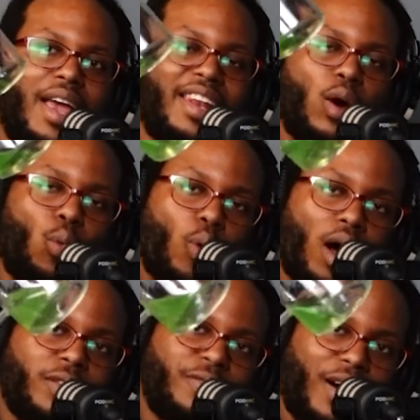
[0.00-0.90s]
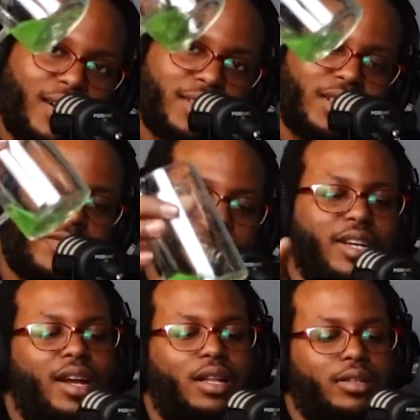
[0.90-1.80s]
in a well vodka for
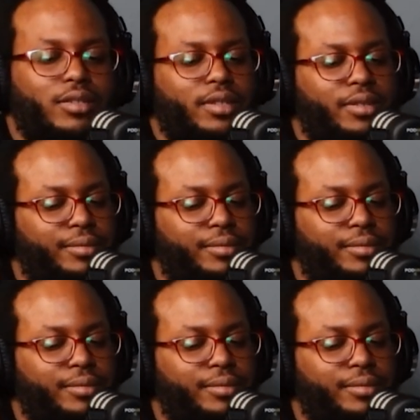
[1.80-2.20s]
ten dollars.